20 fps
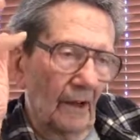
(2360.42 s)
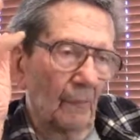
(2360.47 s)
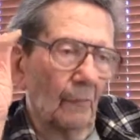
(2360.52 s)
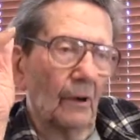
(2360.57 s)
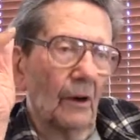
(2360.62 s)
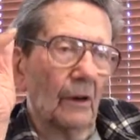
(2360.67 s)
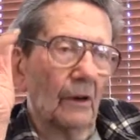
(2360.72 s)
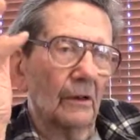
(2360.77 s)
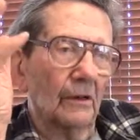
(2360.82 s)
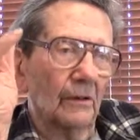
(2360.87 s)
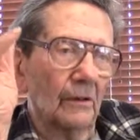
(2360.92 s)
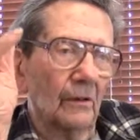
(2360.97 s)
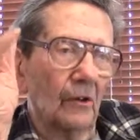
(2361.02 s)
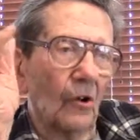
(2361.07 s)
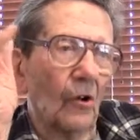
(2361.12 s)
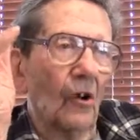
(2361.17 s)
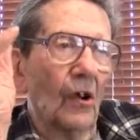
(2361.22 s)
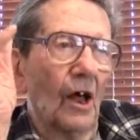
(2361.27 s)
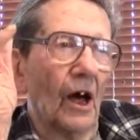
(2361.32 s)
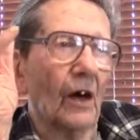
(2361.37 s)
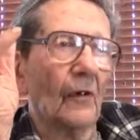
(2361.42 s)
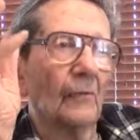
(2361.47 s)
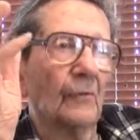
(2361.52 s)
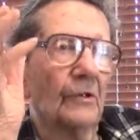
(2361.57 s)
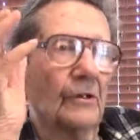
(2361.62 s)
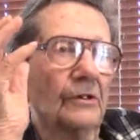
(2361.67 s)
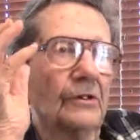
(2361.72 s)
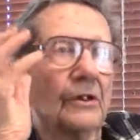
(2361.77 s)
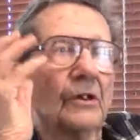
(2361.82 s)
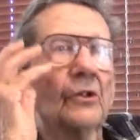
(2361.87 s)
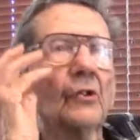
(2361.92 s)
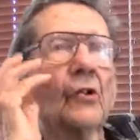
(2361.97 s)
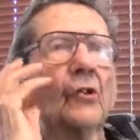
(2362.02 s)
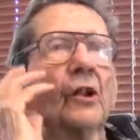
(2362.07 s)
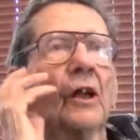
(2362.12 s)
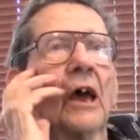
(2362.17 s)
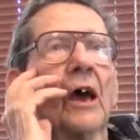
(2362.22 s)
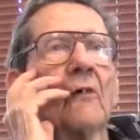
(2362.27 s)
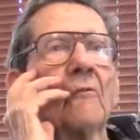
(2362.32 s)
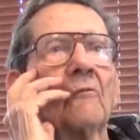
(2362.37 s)
the whole office can
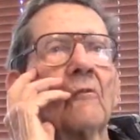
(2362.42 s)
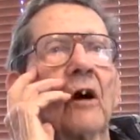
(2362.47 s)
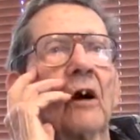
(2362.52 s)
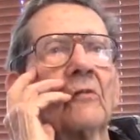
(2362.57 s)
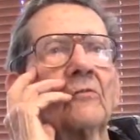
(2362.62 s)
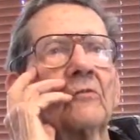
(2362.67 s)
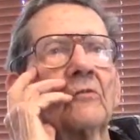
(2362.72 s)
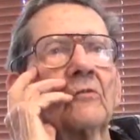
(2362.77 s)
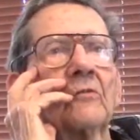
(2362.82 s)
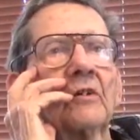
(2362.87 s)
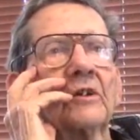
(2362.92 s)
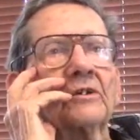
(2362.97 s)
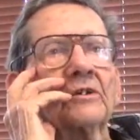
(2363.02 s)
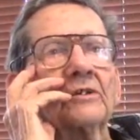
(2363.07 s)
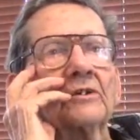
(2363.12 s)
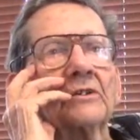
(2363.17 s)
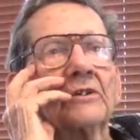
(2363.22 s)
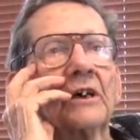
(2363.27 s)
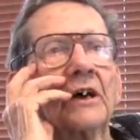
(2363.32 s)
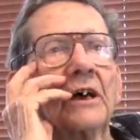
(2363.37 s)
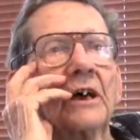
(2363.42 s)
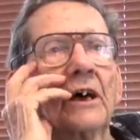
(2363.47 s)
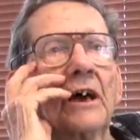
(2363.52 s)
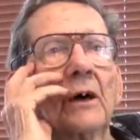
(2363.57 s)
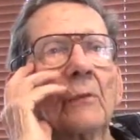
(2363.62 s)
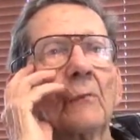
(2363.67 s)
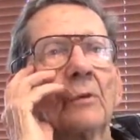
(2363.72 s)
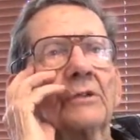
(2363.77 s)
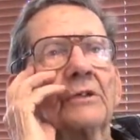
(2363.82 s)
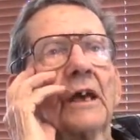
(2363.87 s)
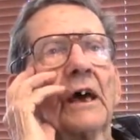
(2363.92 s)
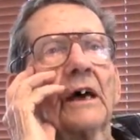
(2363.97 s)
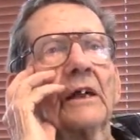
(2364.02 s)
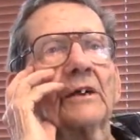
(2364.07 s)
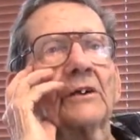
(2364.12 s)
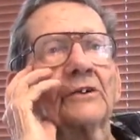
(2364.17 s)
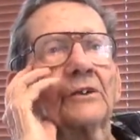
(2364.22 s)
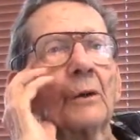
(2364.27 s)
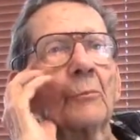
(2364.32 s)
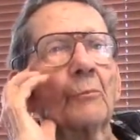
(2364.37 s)
only have 5 divisions, but they had
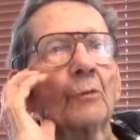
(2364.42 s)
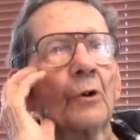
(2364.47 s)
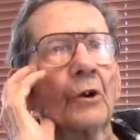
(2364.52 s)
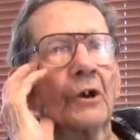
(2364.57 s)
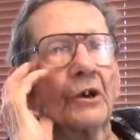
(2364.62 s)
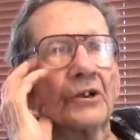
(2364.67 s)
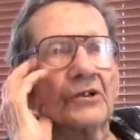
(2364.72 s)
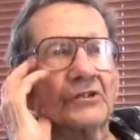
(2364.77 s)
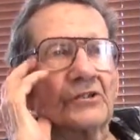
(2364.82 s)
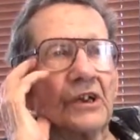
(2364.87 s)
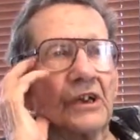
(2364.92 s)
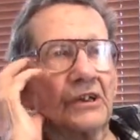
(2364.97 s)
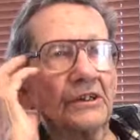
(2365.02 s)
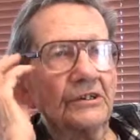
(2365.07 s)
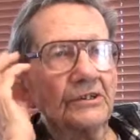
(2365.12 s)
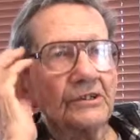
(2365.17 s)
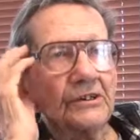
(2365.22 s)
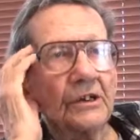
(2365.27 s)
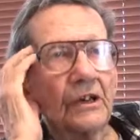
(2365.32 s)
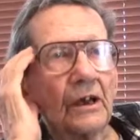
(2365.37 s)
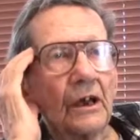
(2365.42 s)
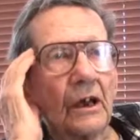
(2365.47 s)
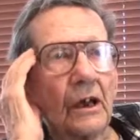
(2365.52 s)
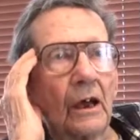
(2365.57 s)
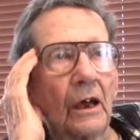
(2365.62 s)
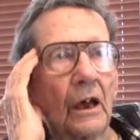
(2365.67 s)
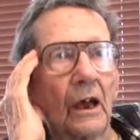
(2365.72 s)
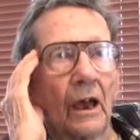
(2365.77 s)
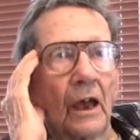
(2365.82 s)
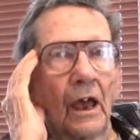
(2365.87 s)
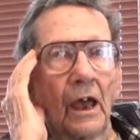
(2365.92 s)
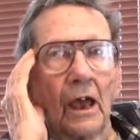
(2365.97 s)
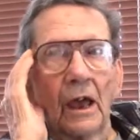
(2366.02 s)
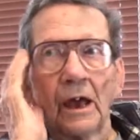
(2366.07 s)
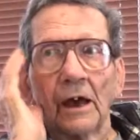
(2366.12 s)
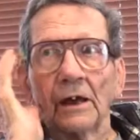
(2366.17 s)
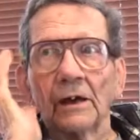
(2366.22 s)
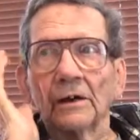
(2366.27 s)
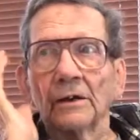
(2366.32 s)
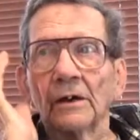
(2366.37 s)
a temporary 6th,
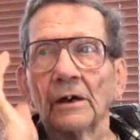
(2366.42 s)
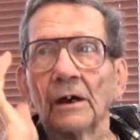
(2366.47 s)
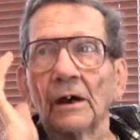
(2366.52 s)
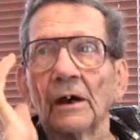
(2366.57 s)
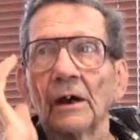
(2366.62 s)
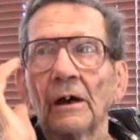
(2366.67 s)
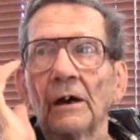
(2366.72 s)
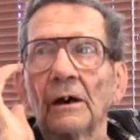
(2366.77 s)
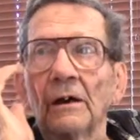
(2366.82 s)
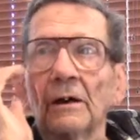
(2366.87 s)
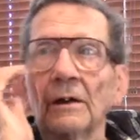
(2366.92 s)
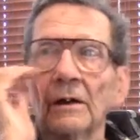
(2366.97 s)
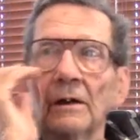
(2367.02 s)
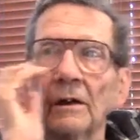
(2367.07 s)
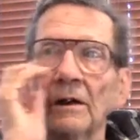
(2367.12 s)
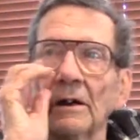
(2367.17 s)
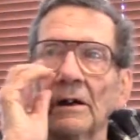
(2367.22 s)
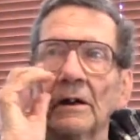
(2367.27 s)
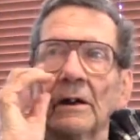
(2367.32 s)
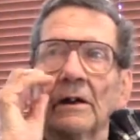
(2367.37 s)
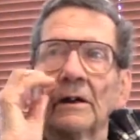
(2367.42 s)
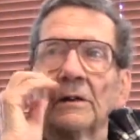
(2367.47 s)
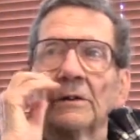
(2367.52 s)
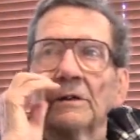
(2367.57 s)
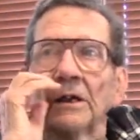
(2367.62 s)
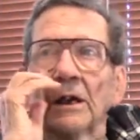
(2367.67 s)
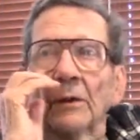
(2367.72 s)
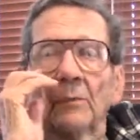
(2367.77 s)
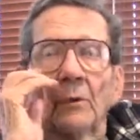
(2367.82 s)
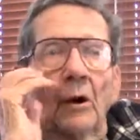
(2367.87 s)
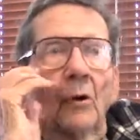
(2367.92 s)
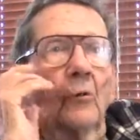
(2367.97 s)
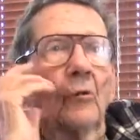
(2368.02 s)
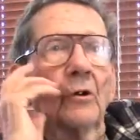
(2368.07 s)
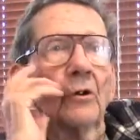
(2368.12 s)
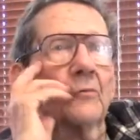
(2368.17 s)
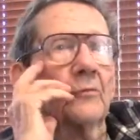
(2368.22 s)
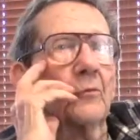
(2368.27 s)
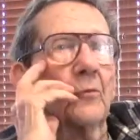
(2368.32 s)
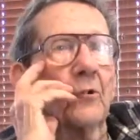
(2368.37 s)
and take my
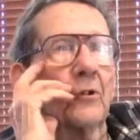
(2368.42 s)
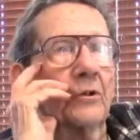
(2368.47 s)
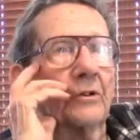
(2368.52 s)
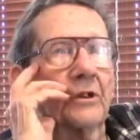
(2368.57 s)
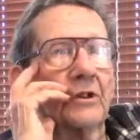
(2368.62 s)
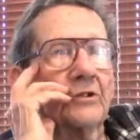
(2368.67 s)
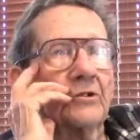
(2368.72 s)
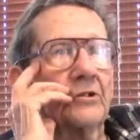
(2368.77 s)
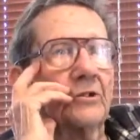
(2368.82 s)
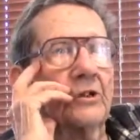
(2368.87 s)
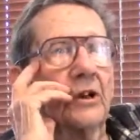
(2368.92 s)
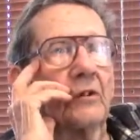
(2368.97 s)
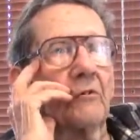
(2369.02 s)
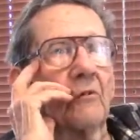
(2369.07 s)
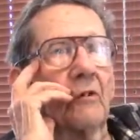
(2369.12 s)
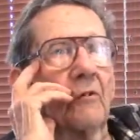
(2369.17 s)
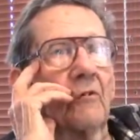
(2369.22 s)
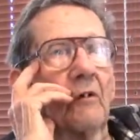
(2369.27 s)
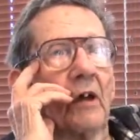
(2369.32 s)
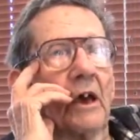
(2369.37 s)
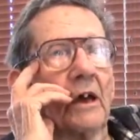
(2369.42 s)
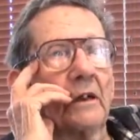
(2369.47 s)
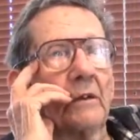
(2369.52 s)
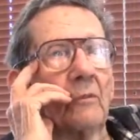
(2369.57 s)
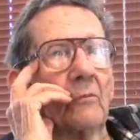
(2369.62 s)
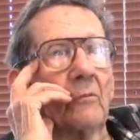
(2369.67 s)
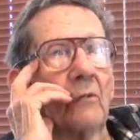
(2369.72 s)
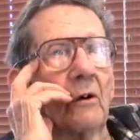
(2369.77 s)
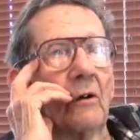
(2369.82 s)
word for it, they should never have had them.